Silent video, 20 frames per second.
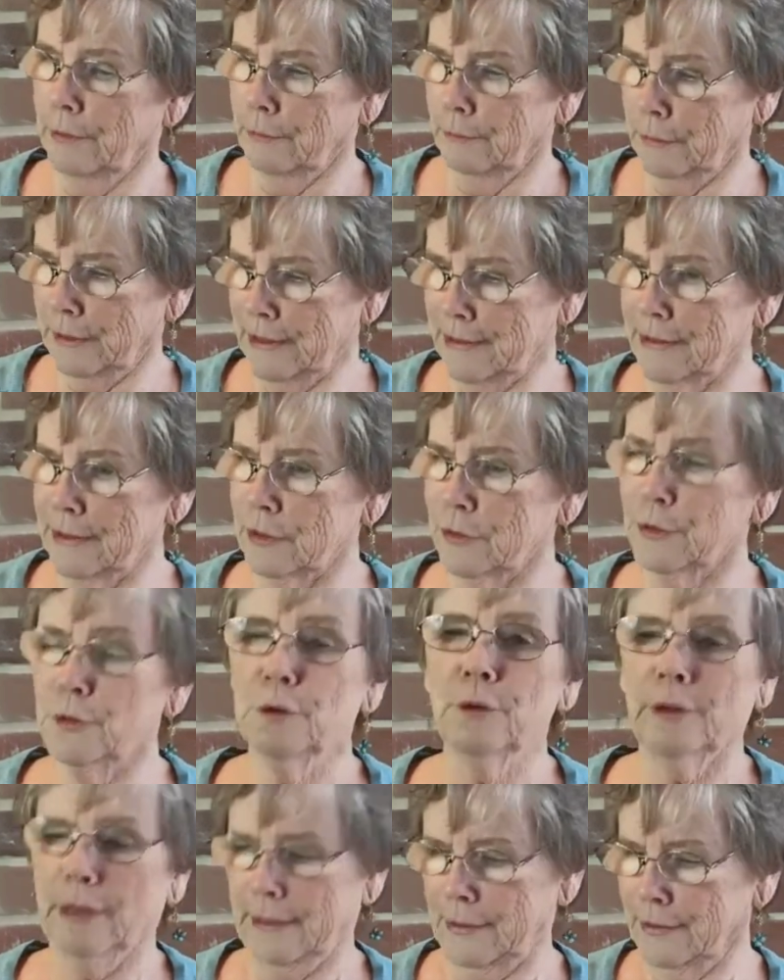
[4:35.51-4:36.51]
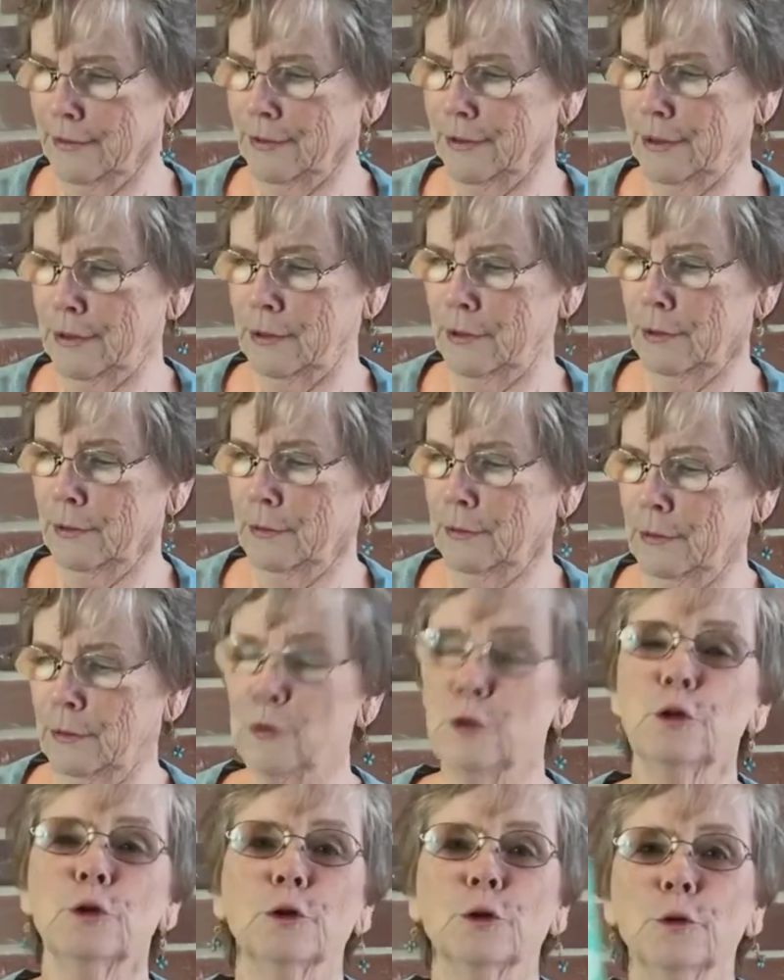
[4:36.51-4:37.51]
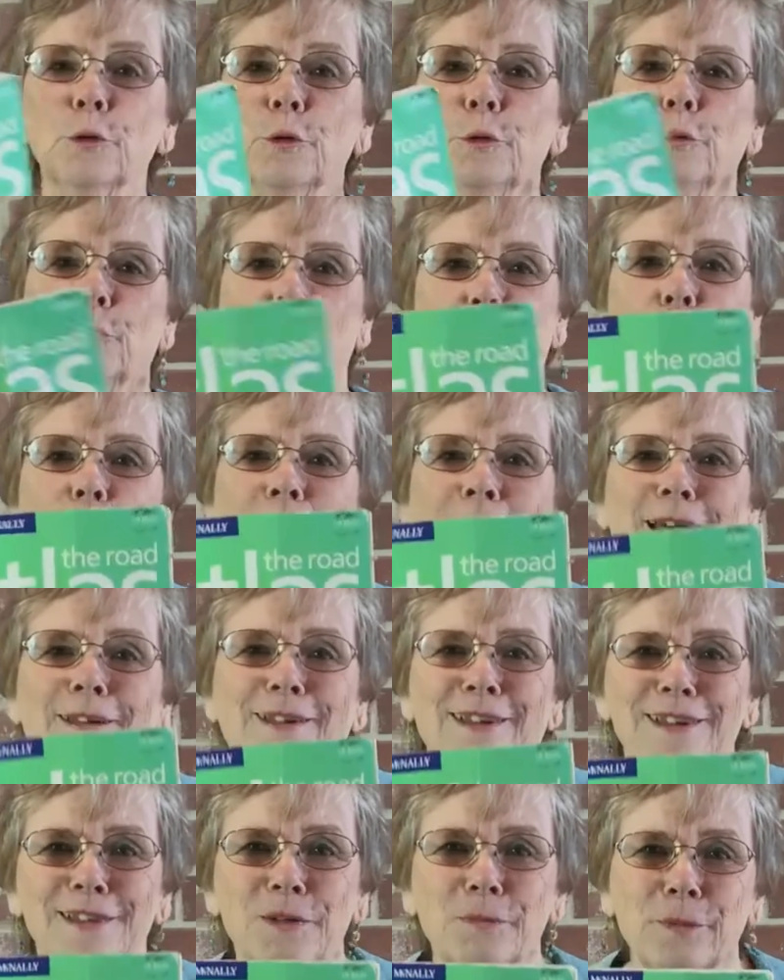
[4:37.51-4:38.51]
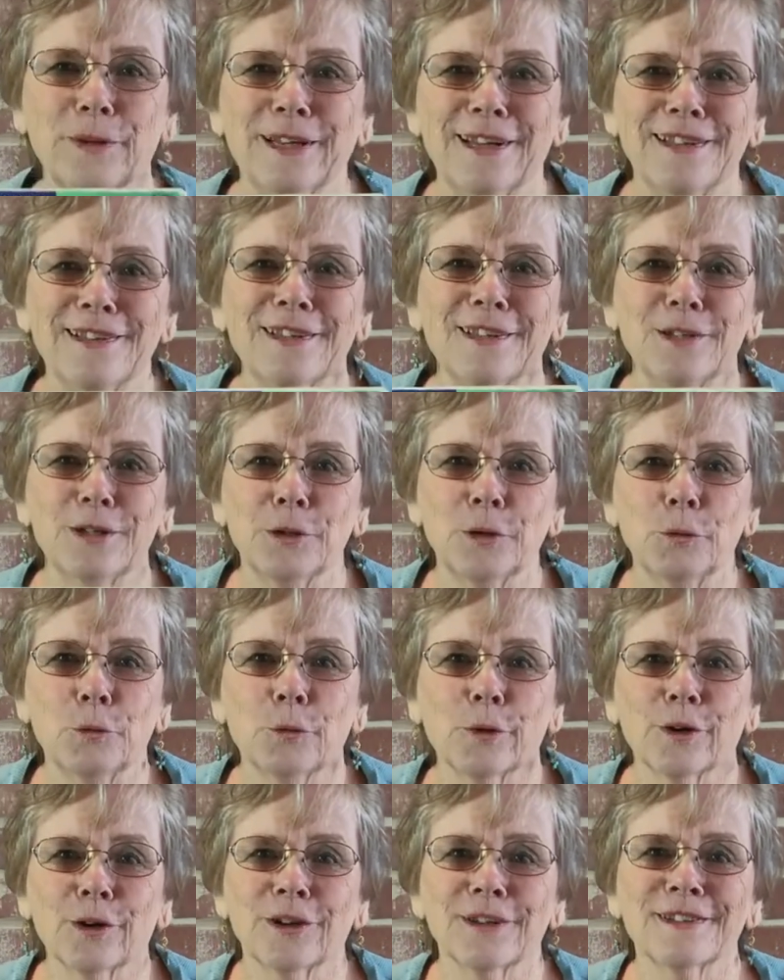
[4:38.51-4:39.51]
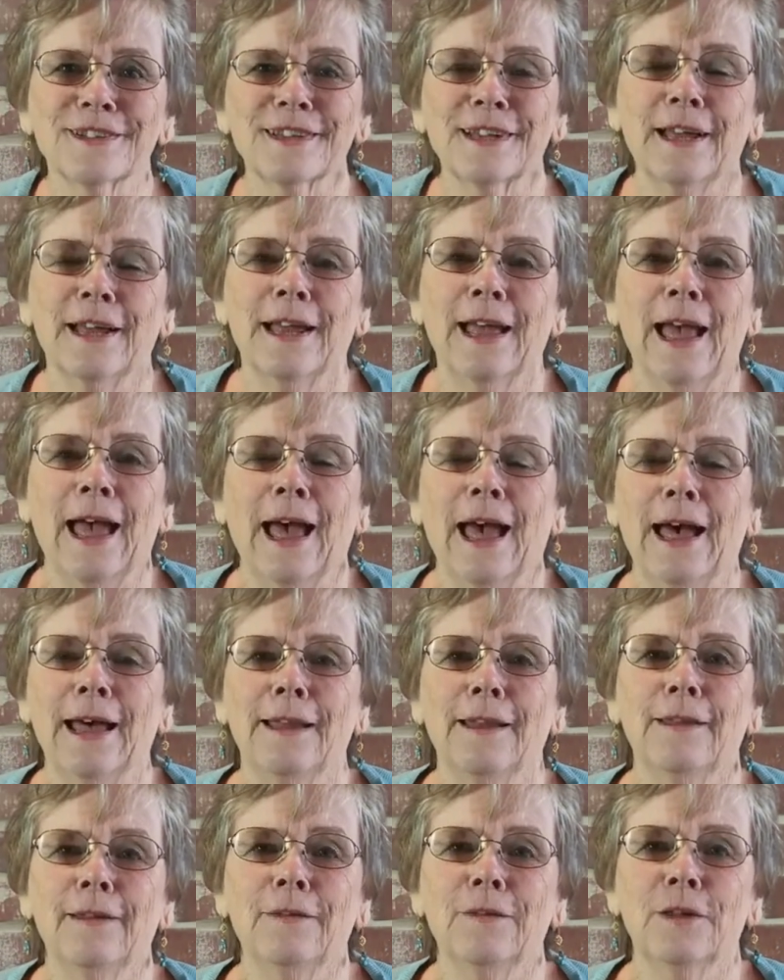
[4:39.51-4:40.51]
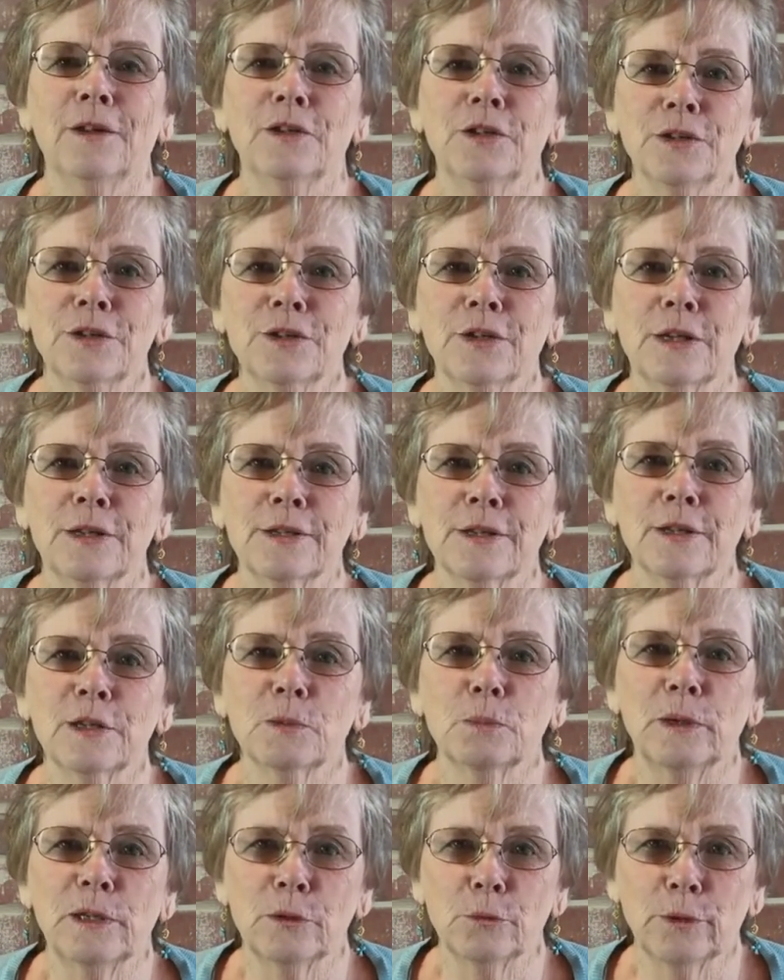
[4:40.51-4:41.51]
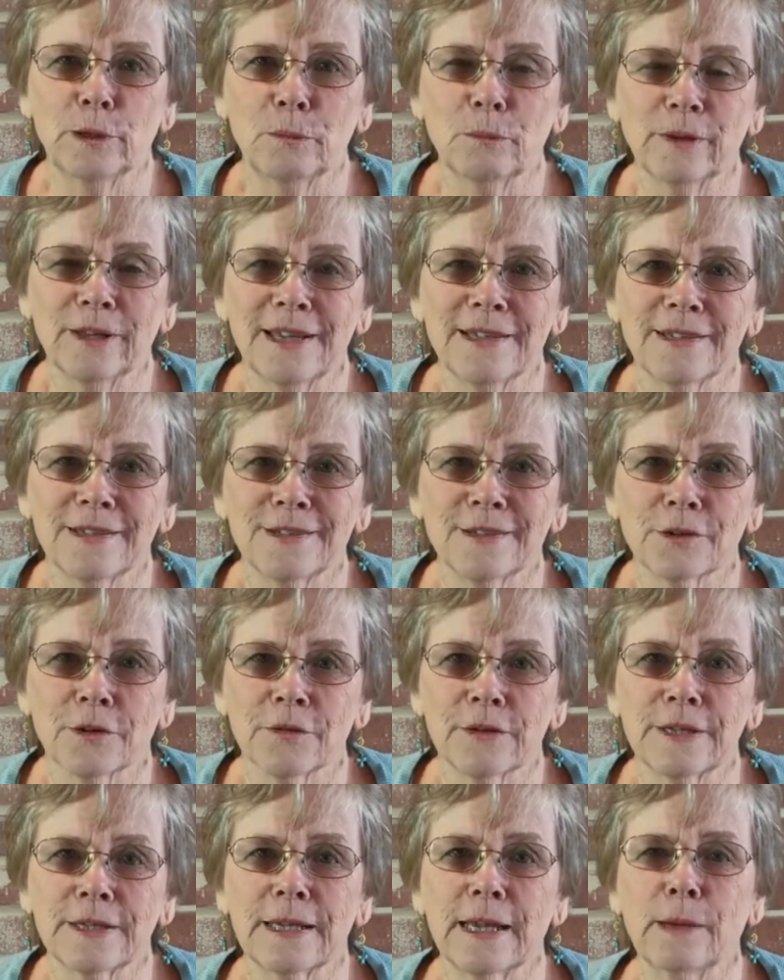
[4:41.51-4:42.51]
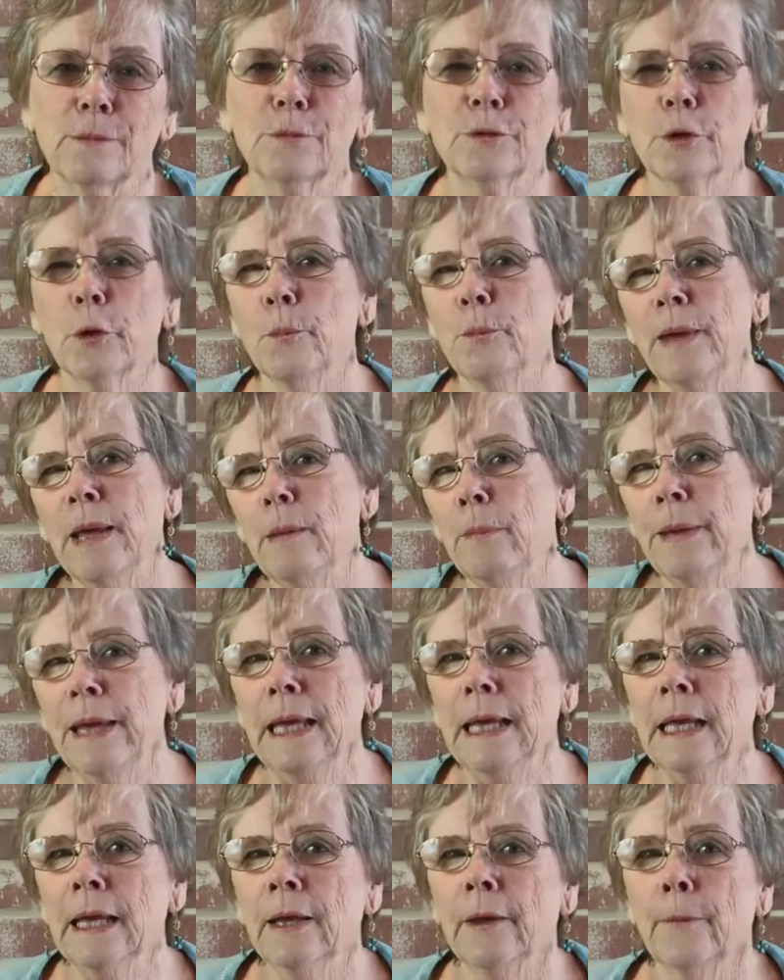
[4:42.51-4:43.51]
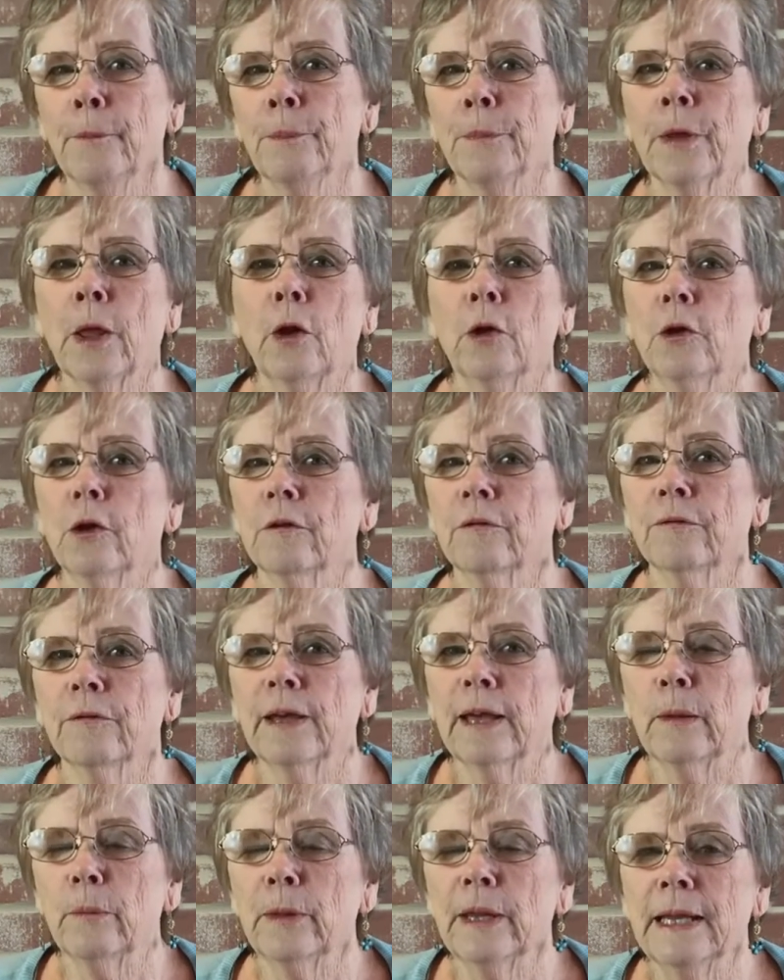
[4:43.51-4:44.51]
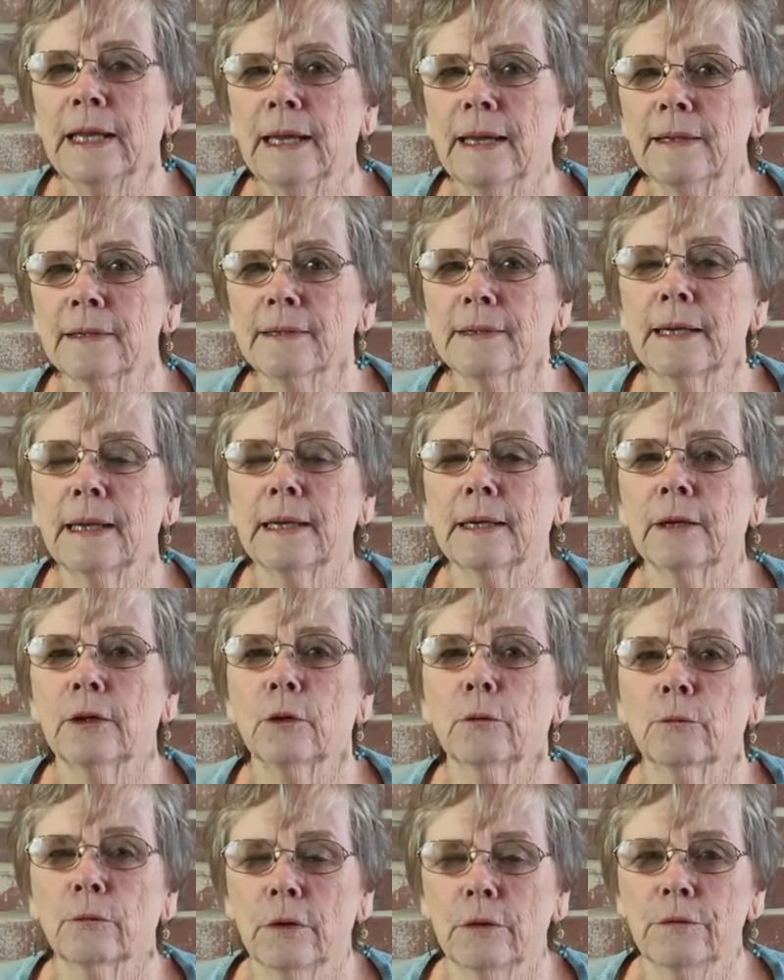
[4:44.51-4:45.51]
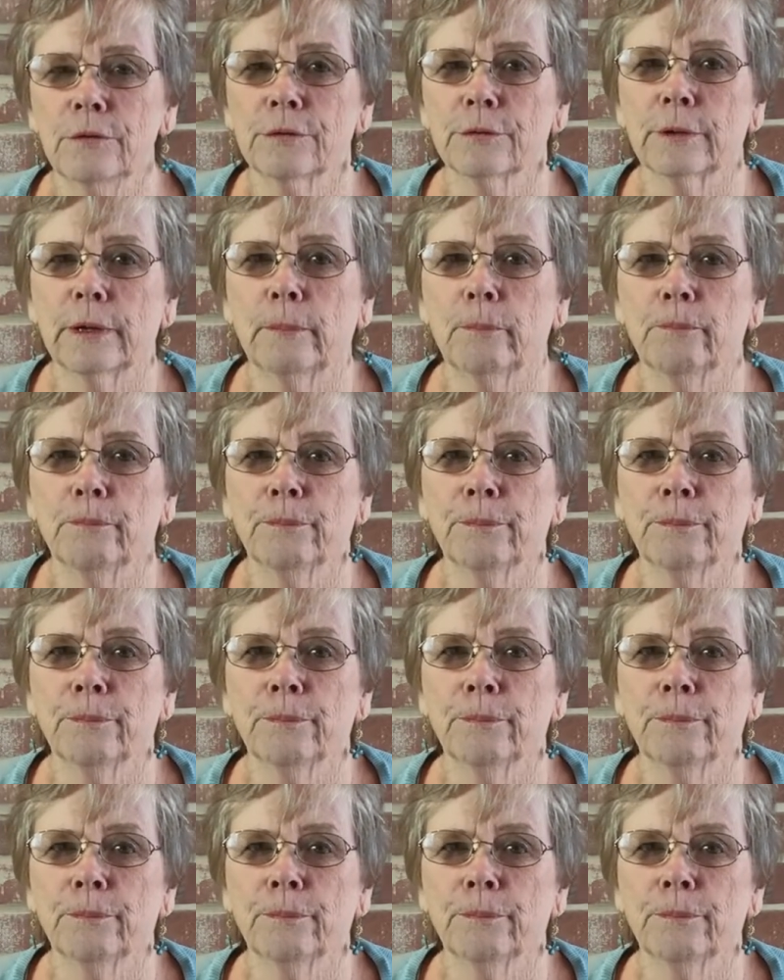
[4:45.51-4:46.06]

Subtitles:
2002 road atlas, but it still works, and the distances between places are the same. So maybe your family has taken a road trip.